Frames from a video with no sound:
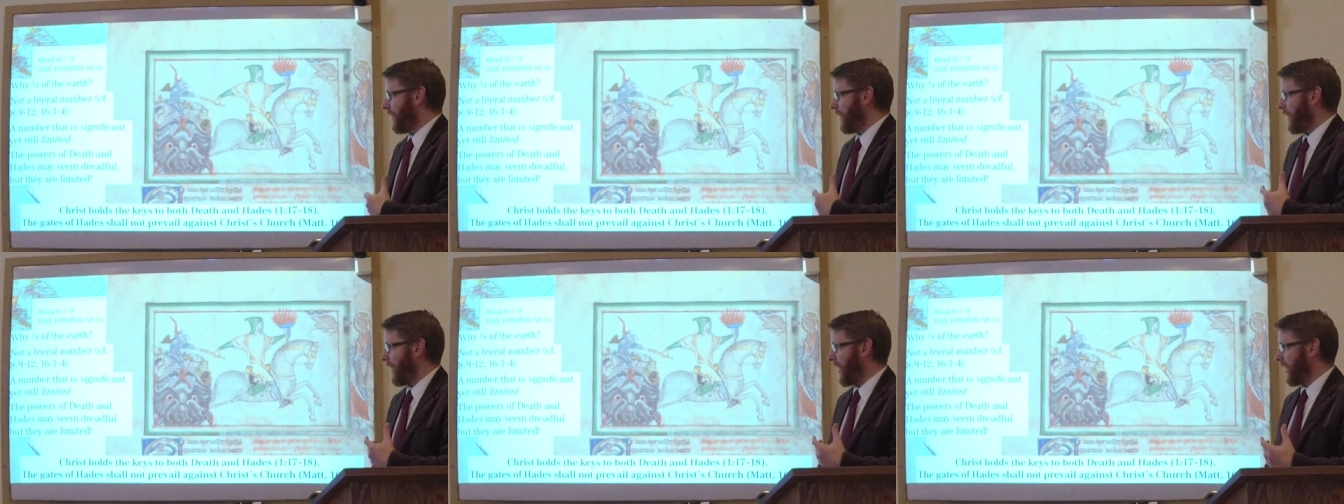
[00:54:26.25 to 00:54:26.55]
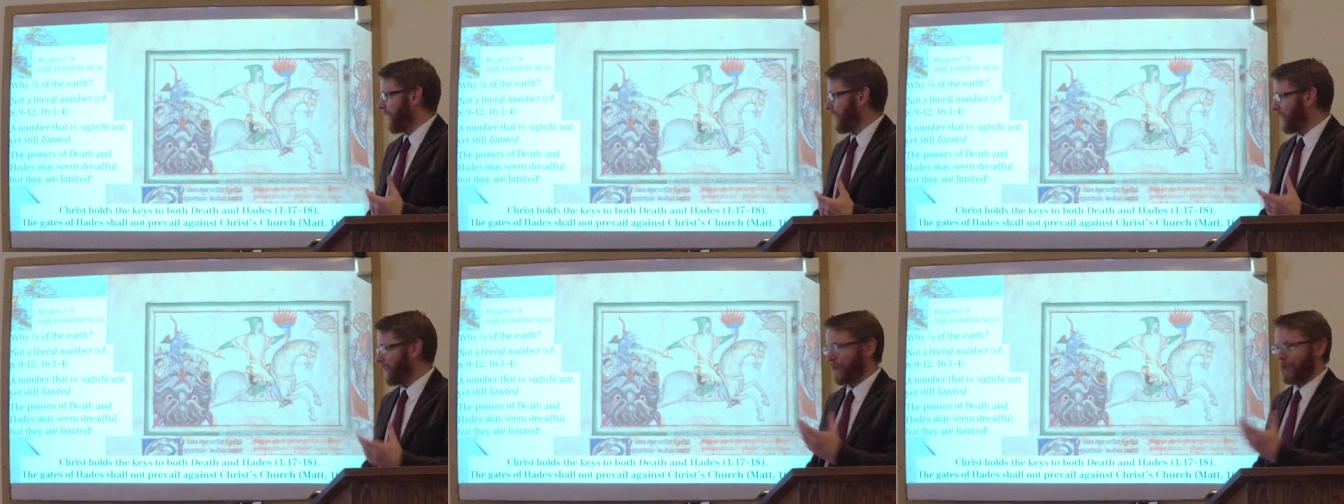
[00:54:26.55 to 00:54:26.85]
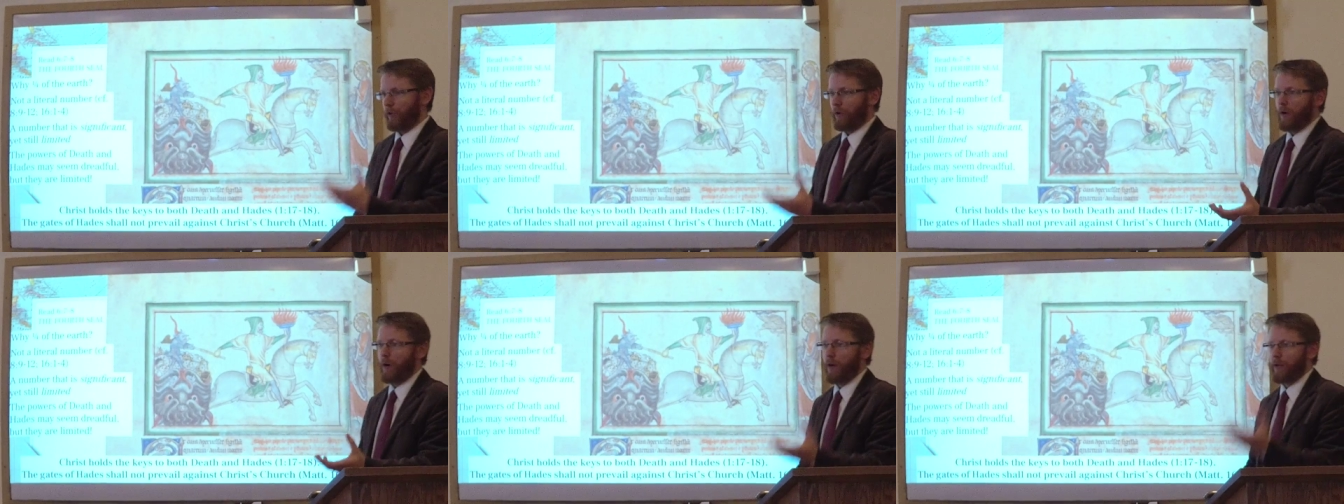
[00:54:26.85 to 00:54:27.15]
And on the
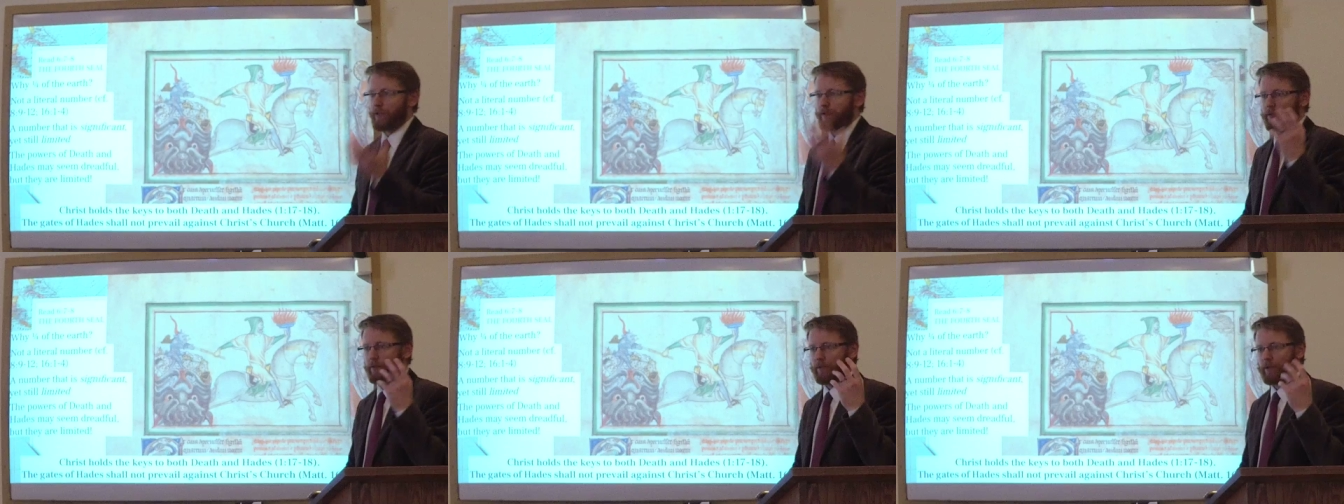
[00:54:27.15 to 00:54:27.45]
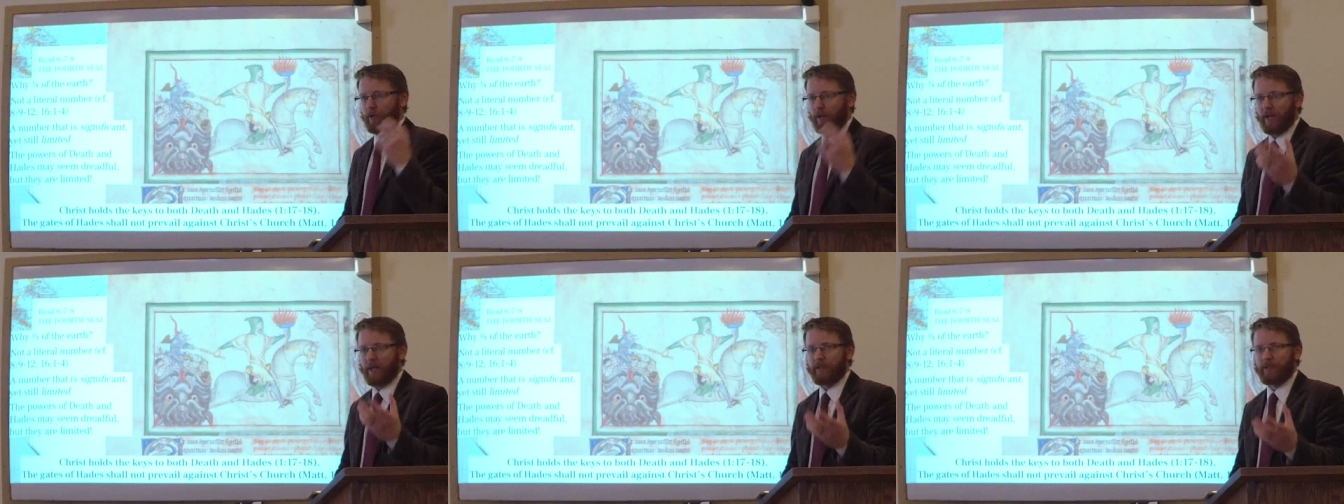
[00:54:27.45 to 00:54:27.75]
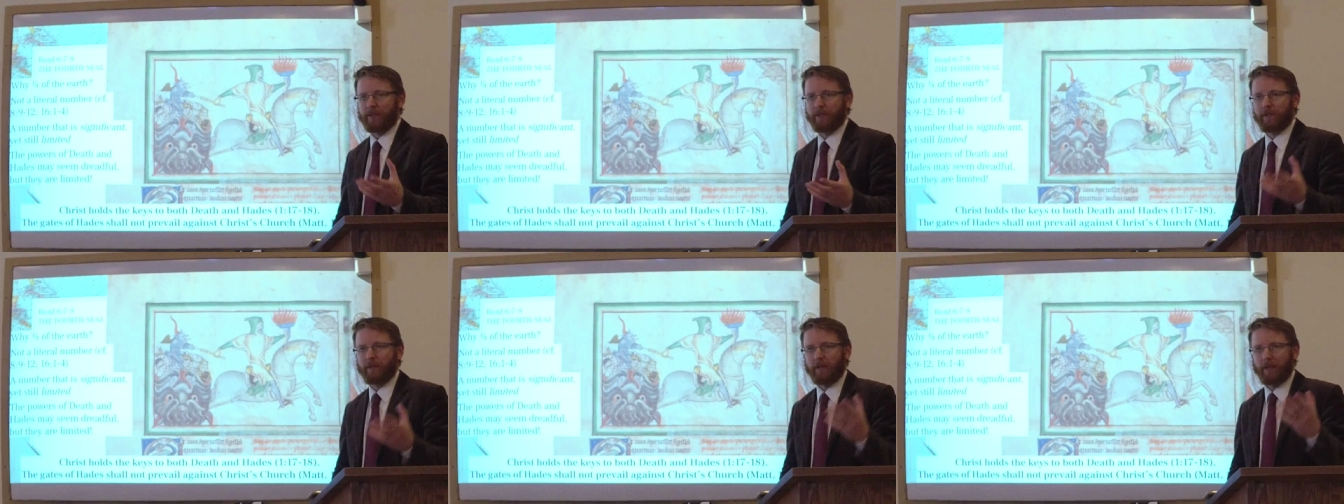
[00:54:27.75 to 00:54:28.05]
cross,
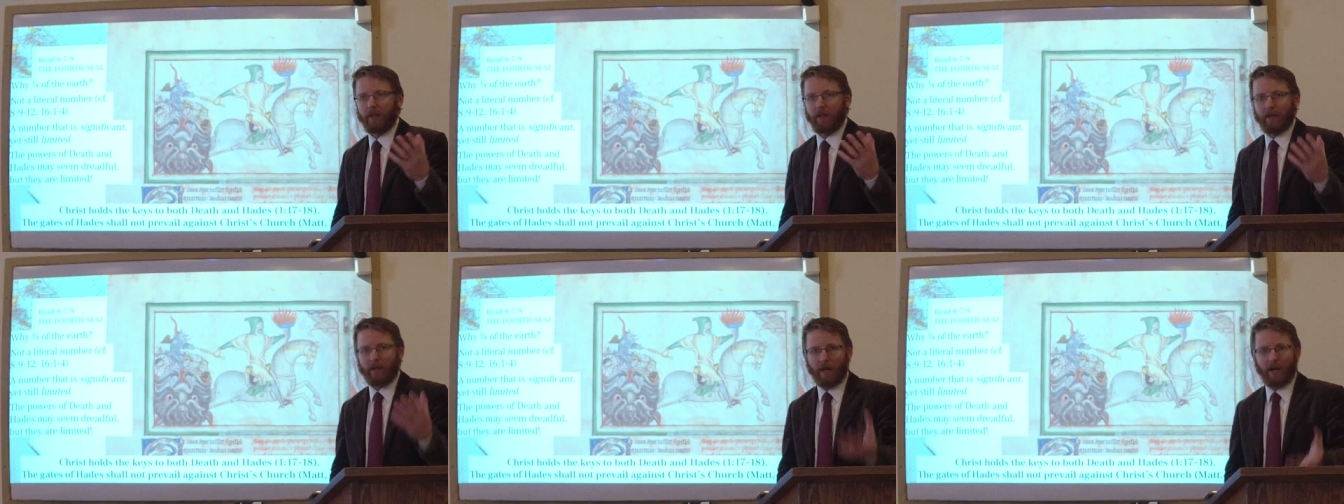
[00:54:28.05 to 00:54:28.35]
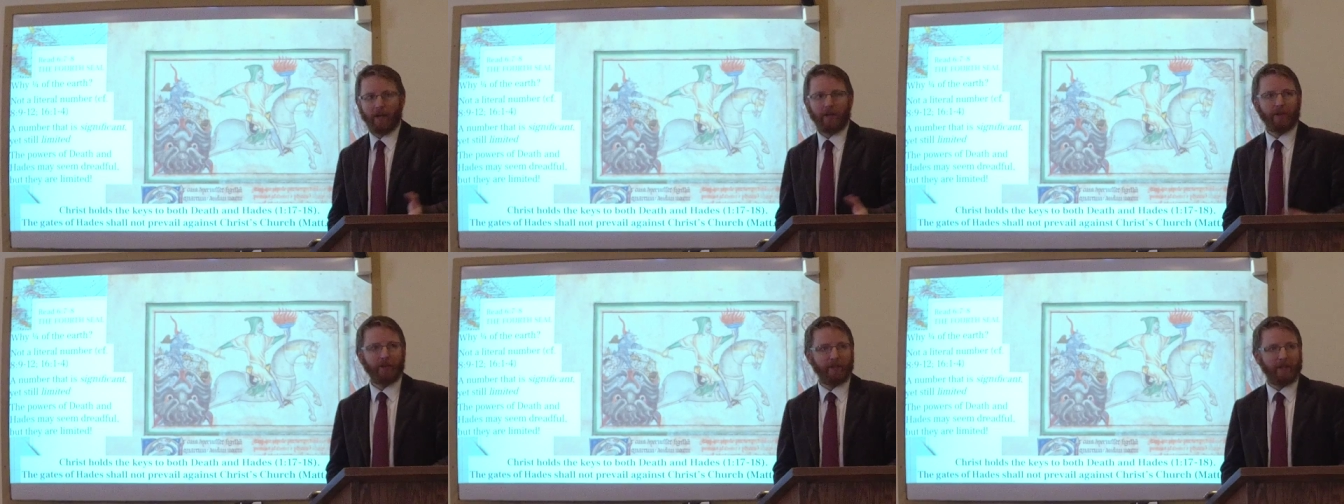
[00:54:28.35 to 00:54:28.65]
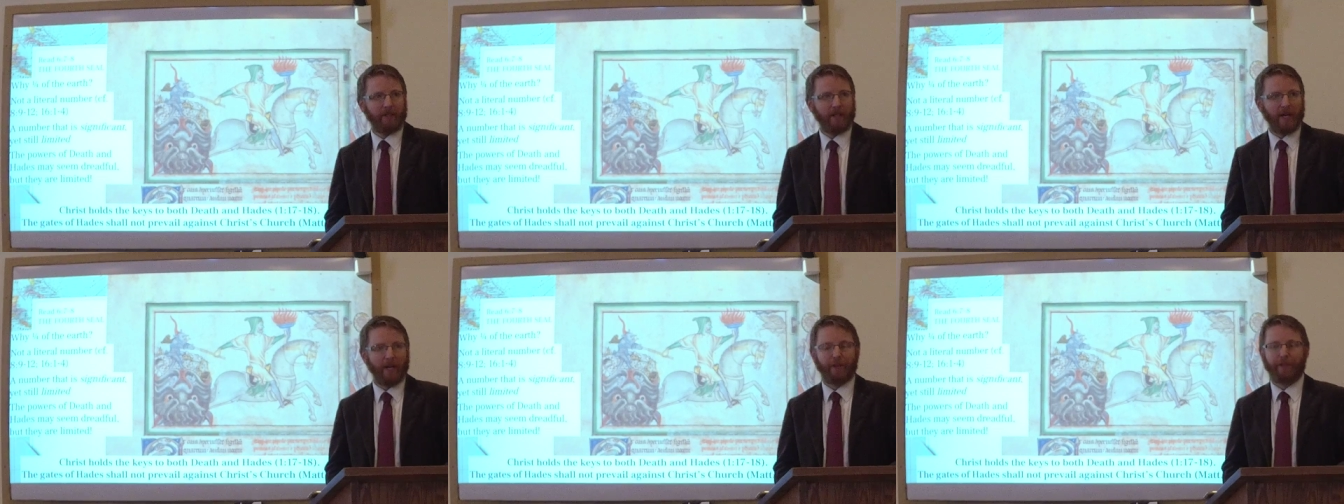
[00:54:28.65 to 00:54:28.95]
Christ
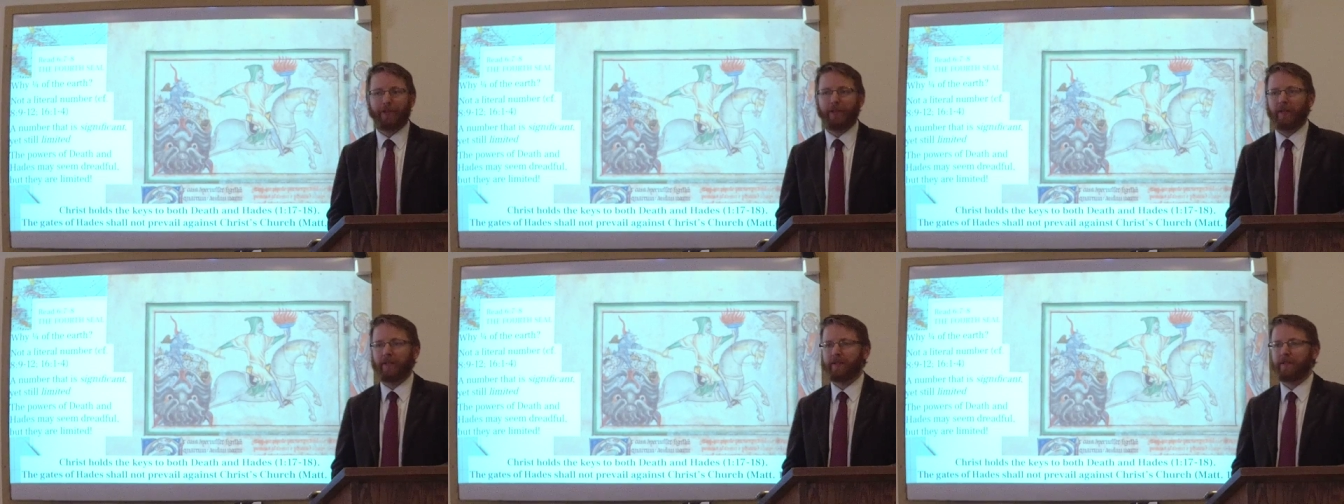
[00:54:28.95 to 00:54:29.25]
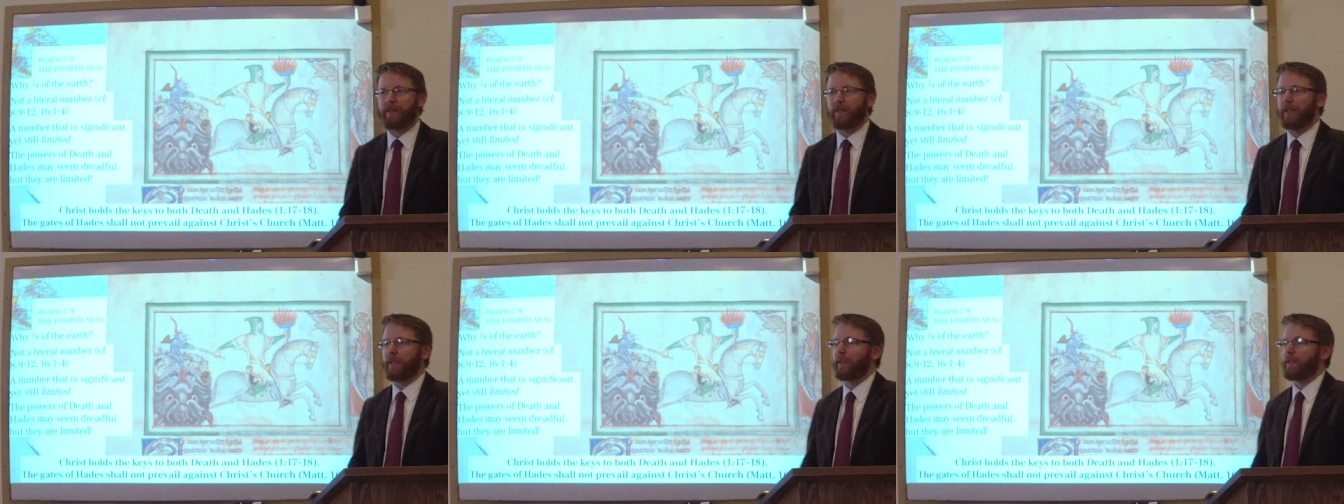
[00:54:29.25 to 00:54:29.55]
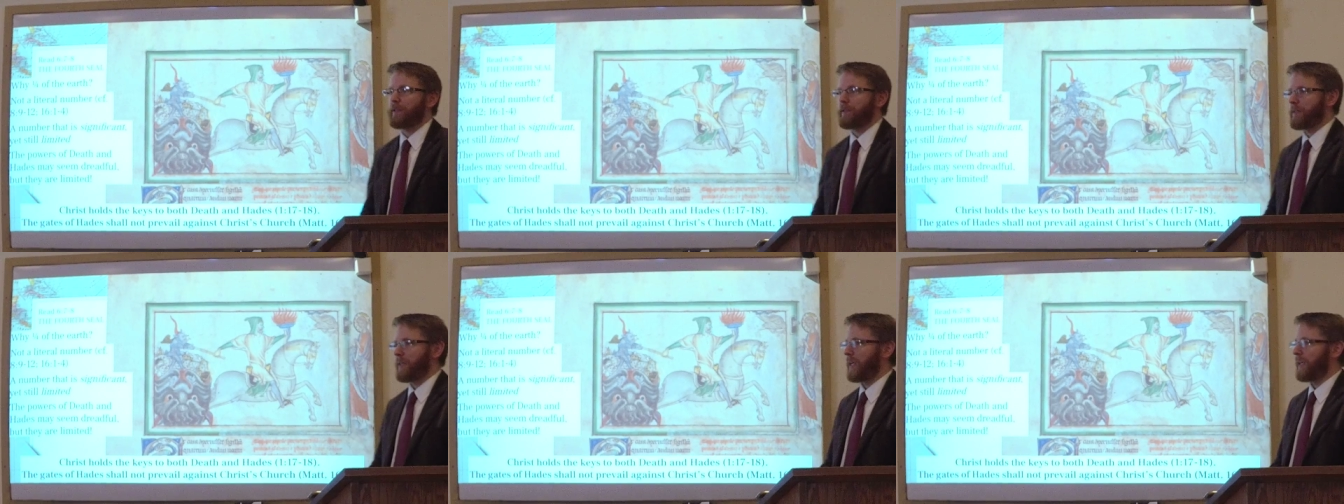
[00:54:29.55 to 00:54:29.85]
conquered death and sin
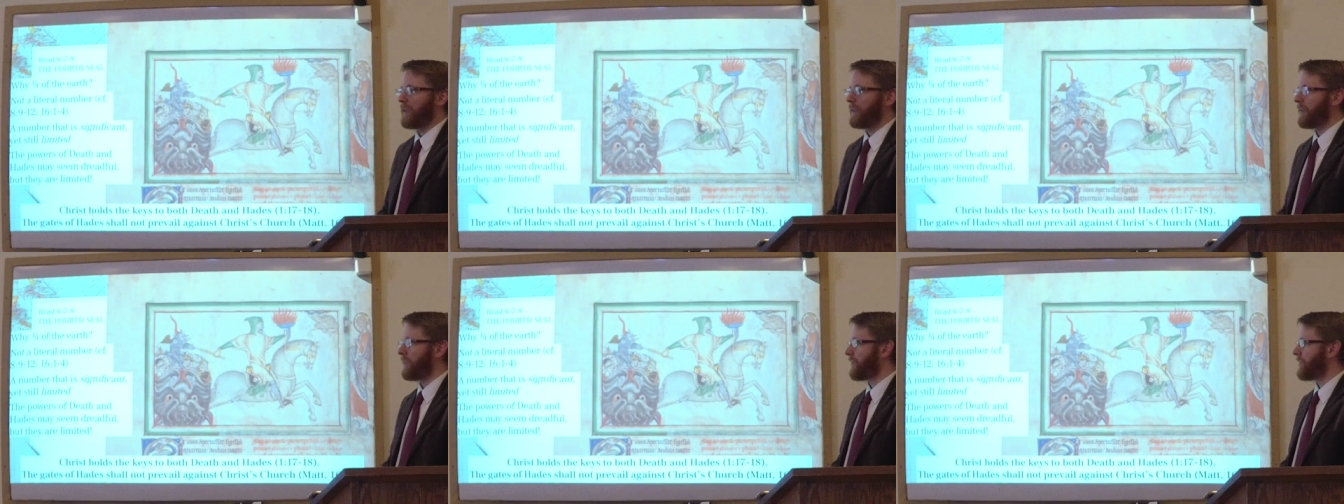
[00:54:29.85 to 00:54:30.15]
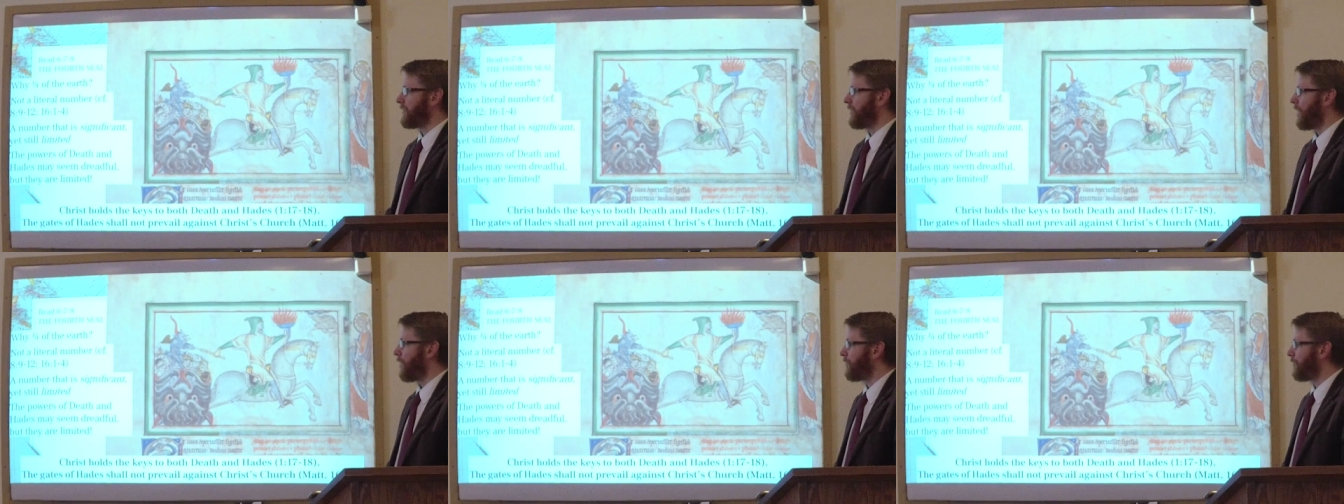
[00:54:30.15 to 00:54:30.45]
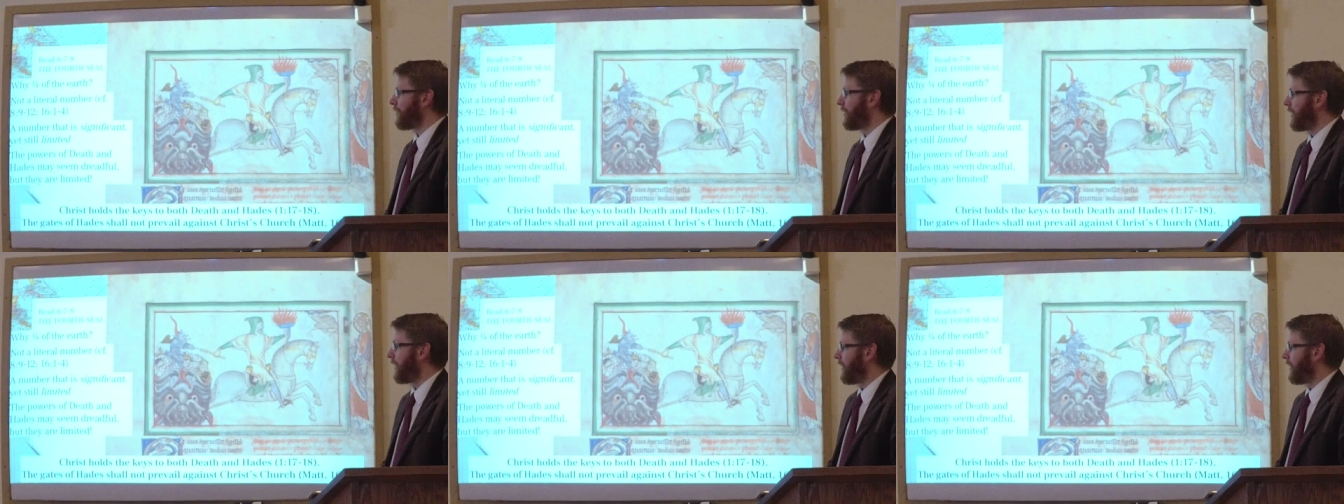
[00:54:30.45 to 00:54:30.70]
and Satan itself